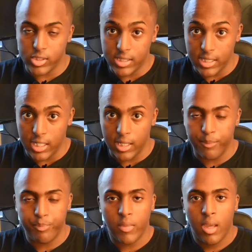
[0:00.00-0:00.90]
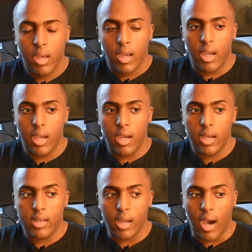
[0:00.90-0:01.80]
for Steam,
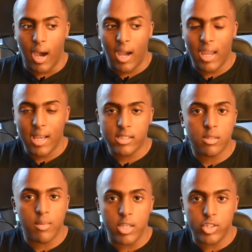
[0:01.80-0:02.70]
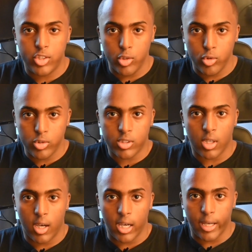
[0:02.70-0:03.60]
and I had some issues
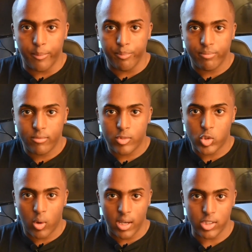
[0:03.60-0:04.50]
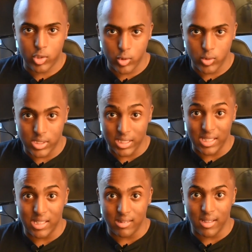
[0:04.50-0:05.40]
um, trying to
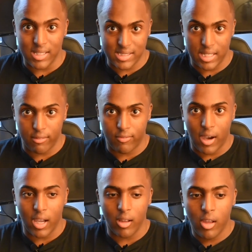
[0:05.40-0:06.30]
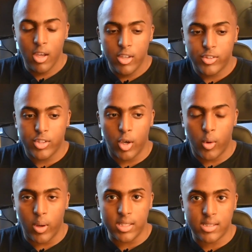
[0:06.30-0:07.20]
delete a save file.
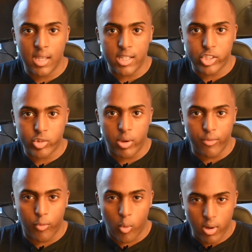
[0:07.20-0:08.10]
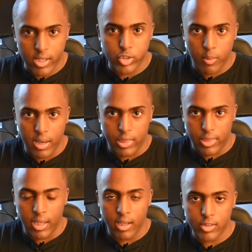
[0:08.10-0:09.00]
So, it's not as straightforward as you might
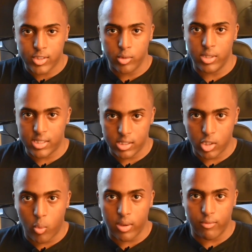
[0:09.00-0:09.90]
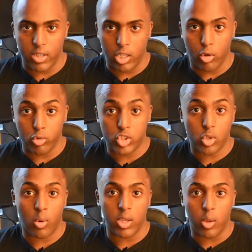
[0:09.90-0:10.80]
think. So, this is a quick video
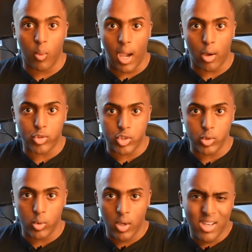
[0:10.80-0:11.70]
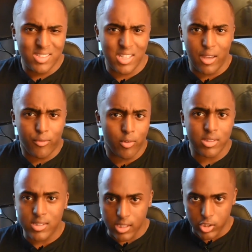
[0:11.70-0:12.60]
showing you how to, say for
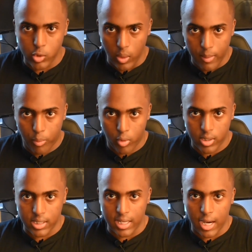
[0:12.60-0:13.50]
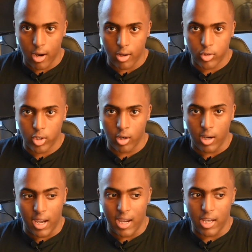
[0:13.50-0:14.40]
instance, you imported a
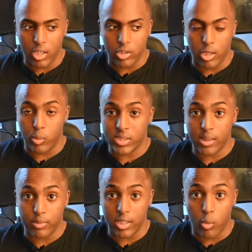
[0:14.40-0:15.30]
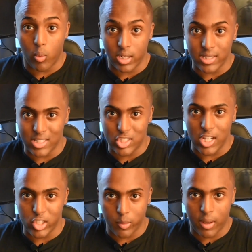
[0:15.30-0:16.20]
character and there was something you wanted to
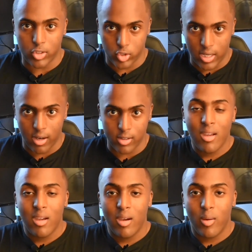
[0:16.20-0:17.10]
change about your character.